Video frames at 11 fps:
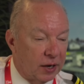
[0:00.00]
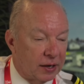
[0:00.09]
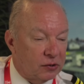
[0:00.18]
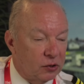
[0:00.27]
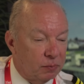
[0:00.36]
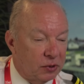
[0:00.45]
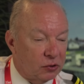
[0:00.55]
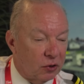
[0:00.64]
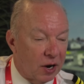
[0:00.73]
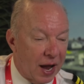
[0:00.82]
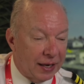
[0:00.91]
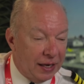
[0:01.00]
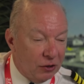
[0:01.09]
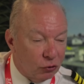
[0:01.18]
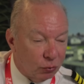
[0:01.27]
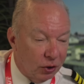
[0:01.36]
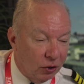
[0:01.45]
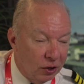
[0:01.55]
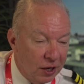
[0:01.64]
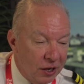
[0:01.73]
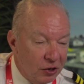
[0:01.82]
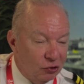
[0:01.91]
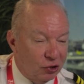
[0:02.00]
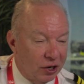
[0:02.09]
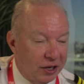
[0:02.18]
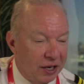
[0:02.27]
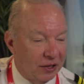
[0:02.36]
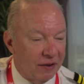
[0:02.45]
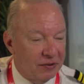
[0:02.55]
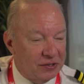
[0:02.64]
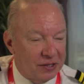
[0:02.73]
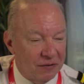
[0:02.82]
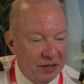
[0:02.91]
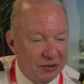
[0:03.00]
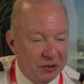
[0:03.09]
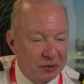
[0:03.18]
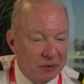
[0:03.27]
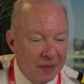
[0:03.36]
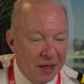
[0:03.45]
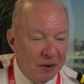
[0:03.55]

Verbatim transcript: Next is Mr. Hockey Thrill Junkie 1172.